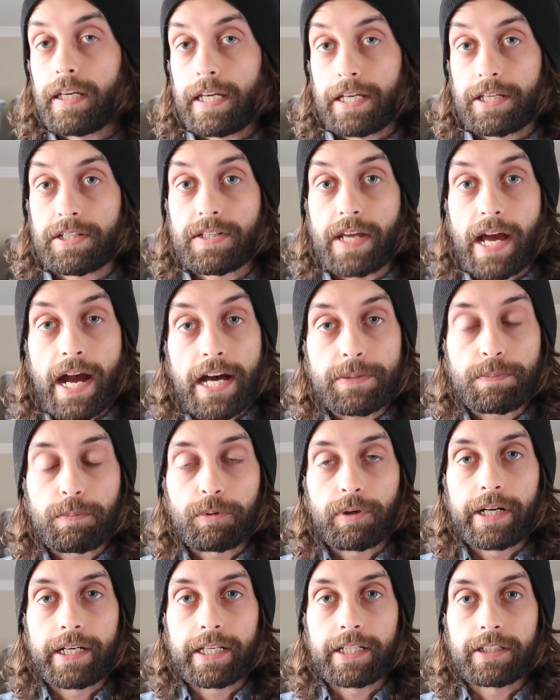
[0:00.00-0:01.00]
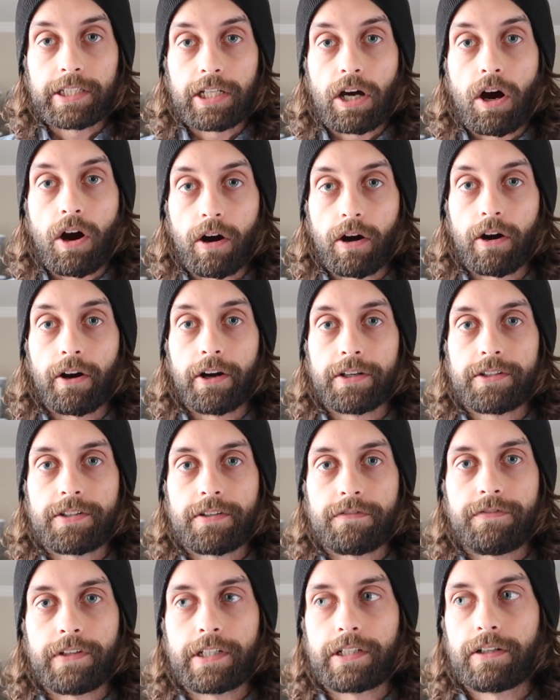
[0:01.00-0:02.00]
exasperatingly hard
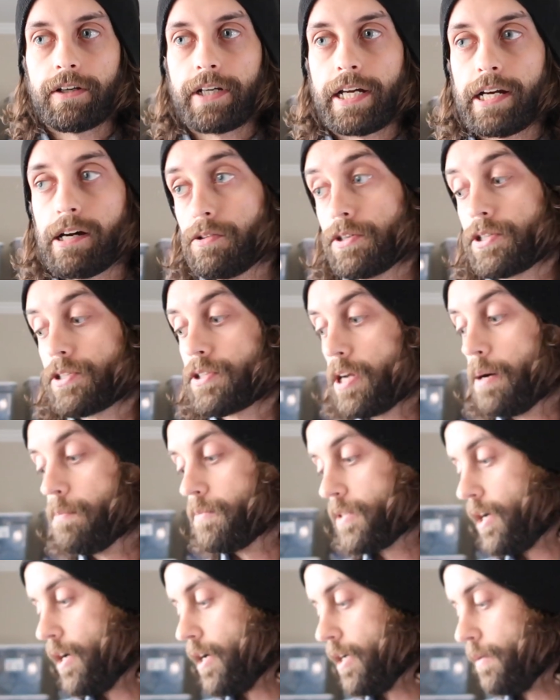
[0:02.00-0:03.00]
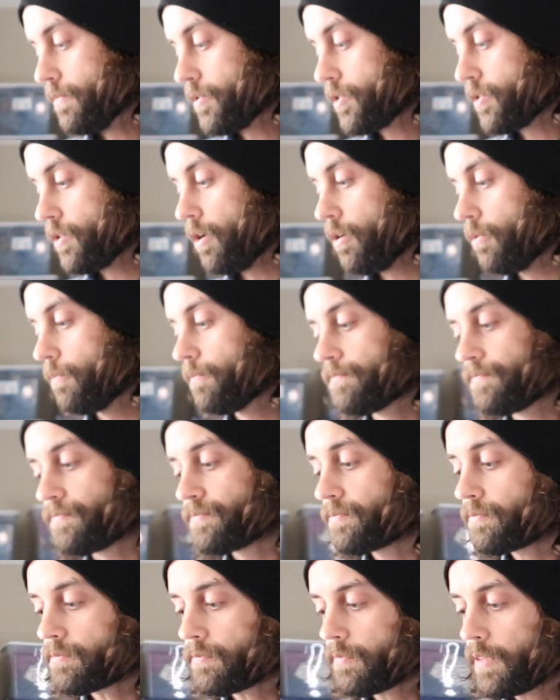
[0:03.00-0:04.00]
to figure it out sometimes. So
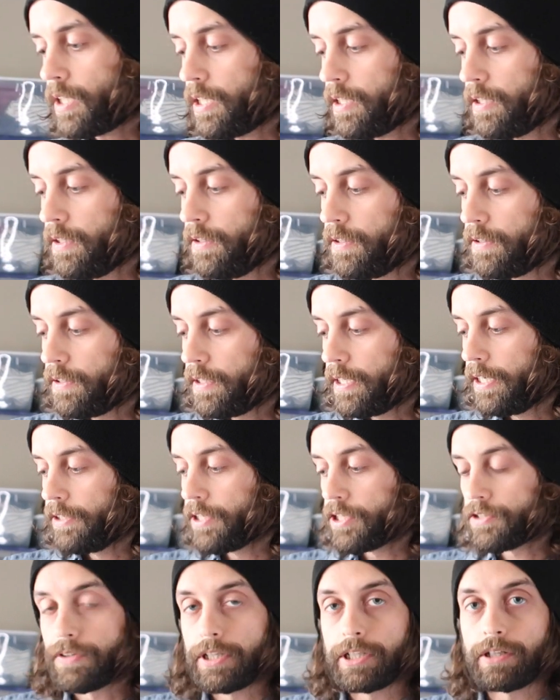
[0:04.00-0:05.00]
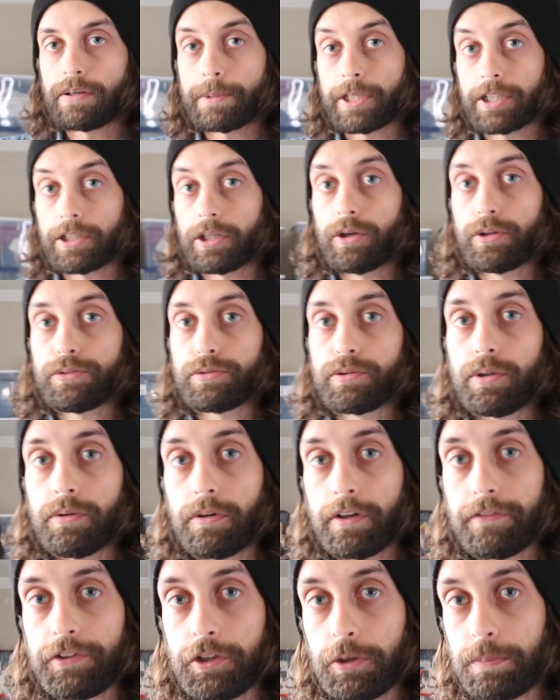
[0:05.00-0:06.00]
in this video, I'm going to go
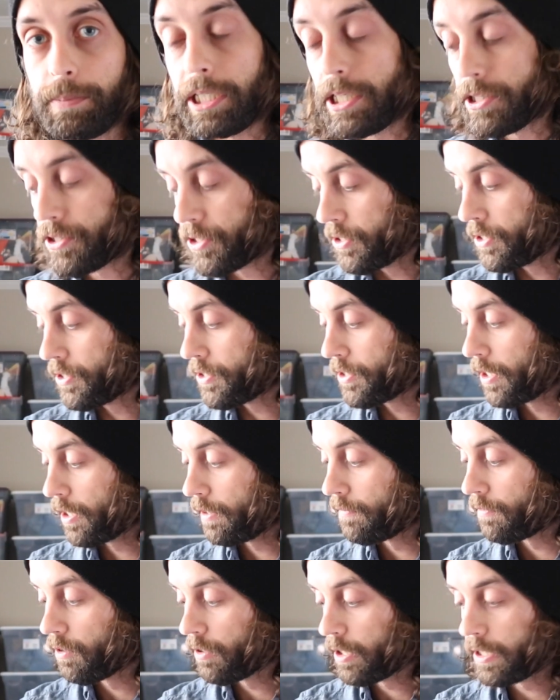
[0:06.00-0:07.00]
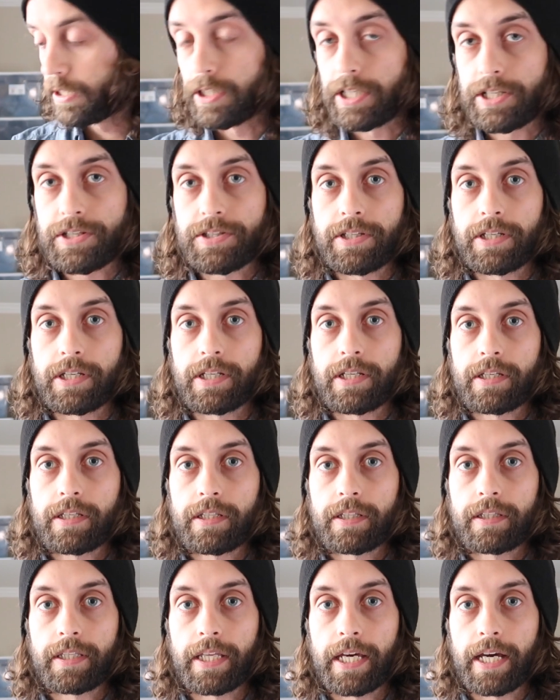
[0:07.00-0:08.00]
through a few pieces that I've already listed
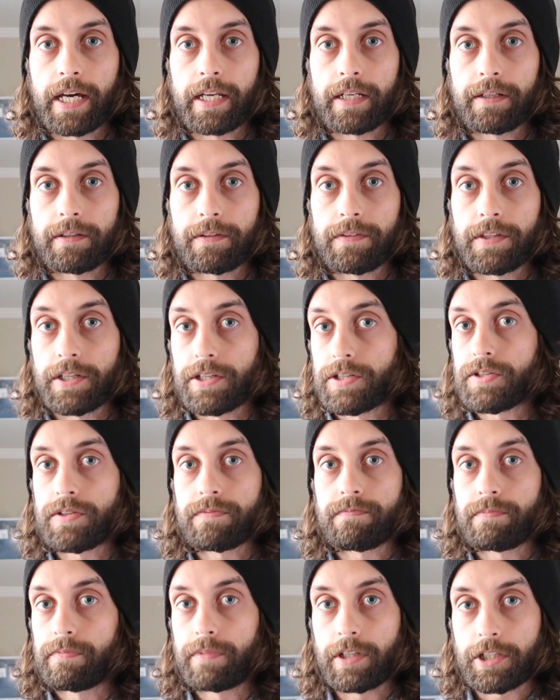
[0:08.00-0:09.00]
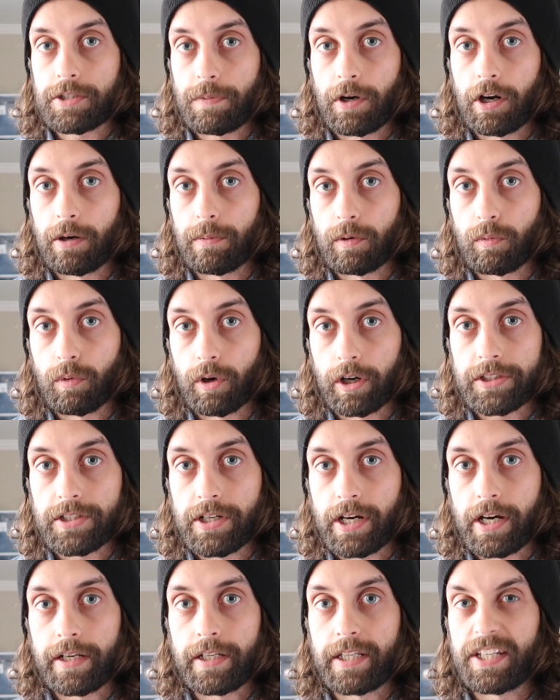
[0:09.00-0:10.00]
that this experiment worked
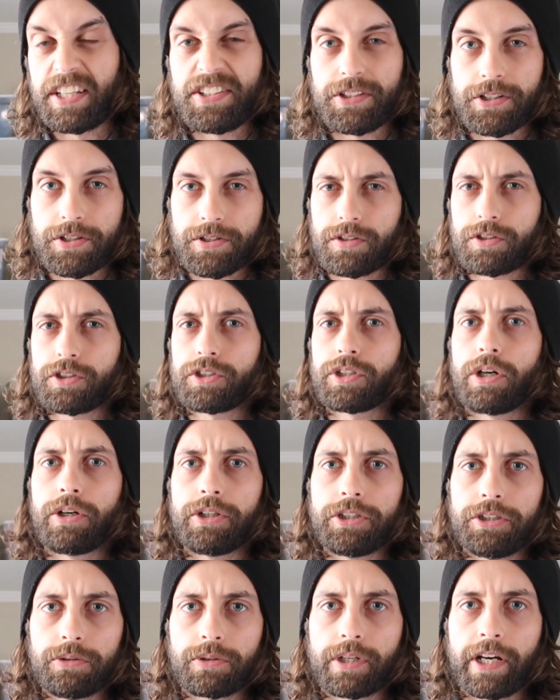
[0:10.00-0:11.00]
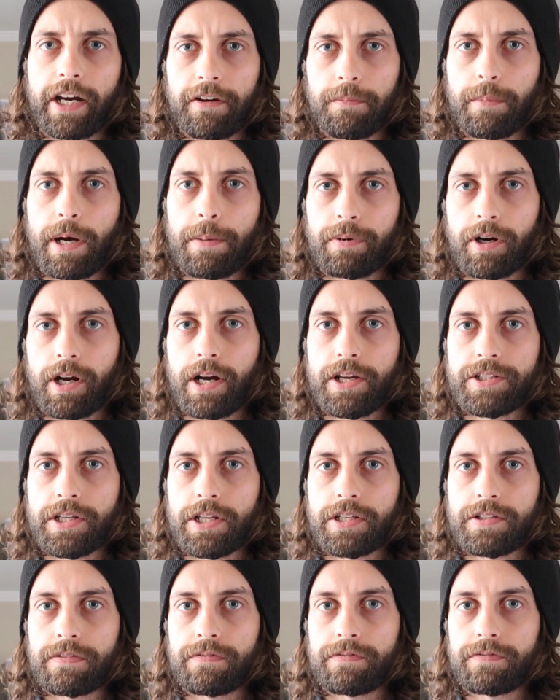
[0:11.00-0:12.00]
on, and just show you kind of my
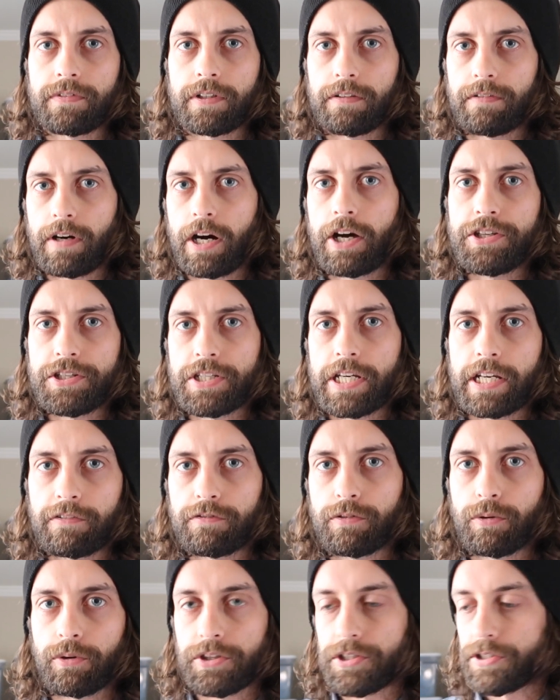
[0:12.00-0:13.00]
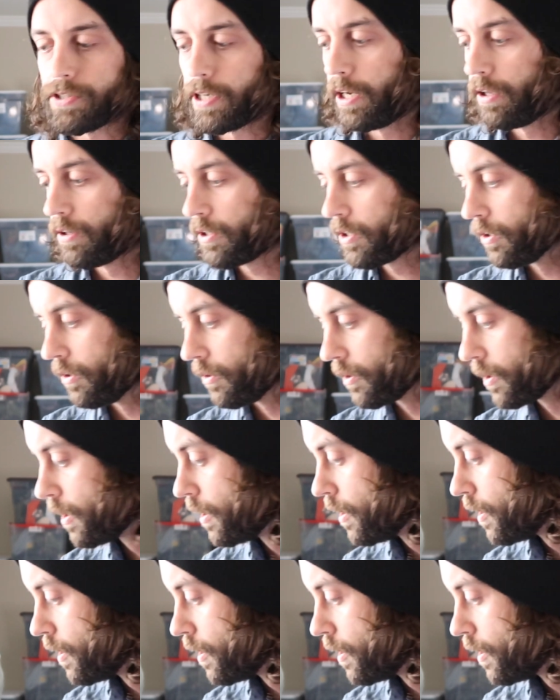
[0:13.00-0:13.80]
process of, of hunting for the style code